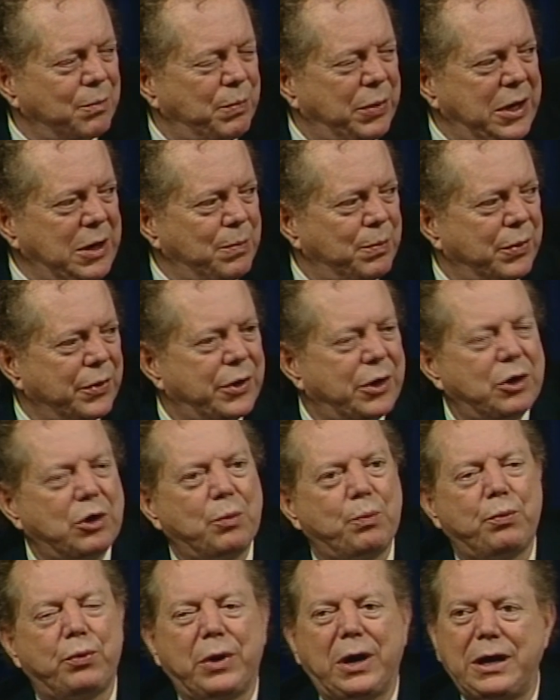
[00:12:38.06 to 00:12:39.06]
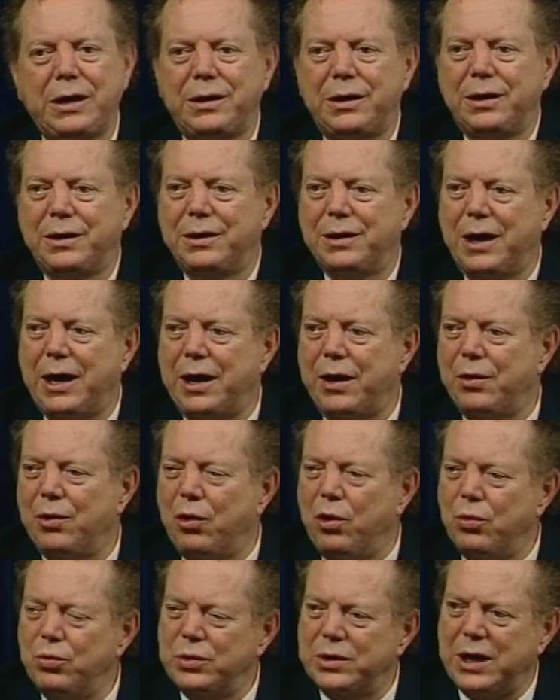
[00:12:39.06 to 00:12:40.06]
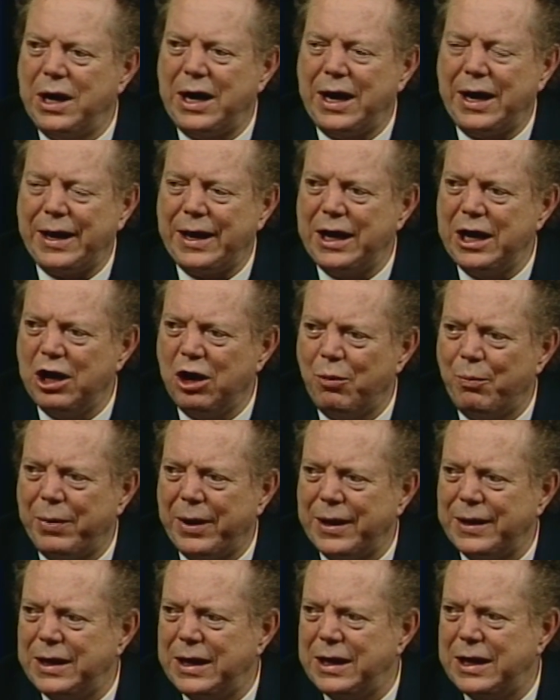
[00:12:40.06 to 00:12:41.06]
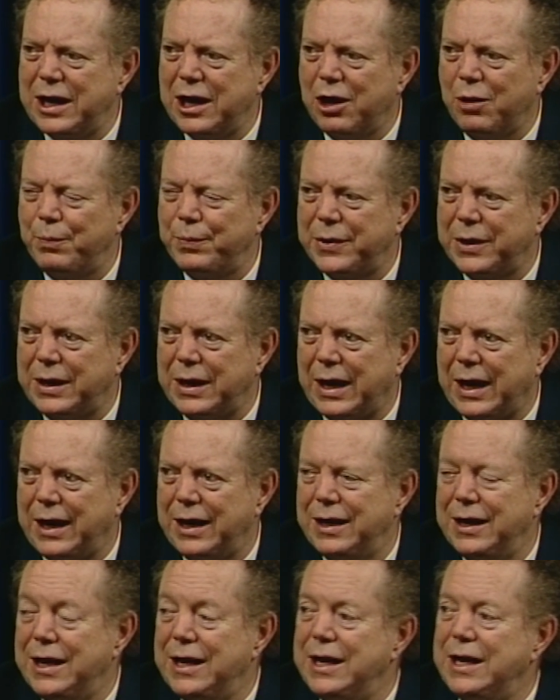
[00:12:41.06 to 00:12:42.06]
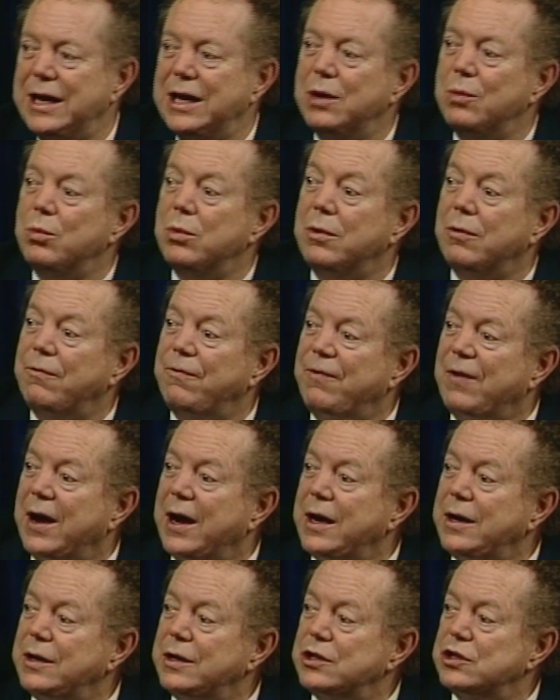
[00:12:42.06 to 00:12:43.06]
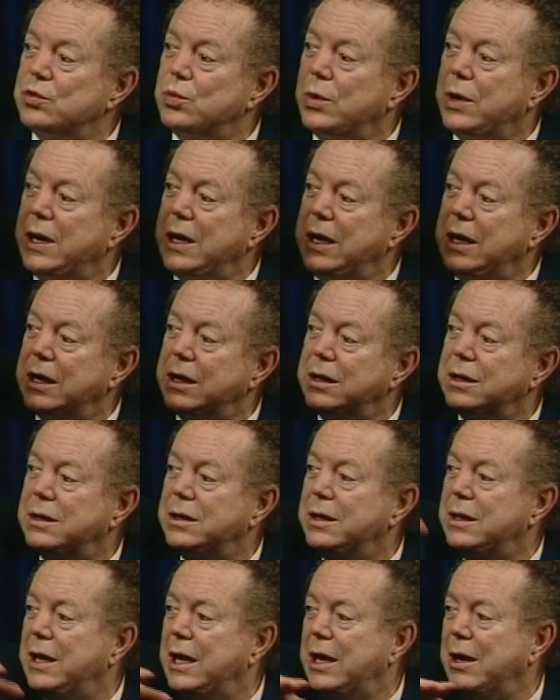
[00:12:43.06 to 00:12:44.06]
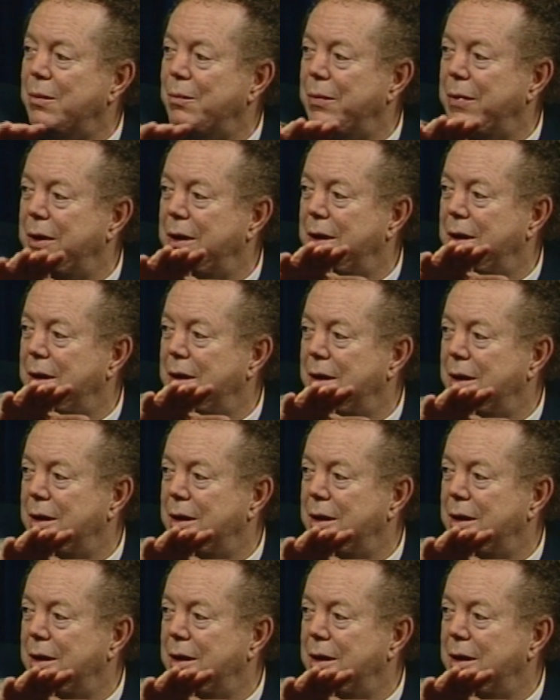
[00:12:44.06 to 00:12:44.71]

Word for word: and people that are praying to God, oh God, help, I need help tonight. It will find its way into them.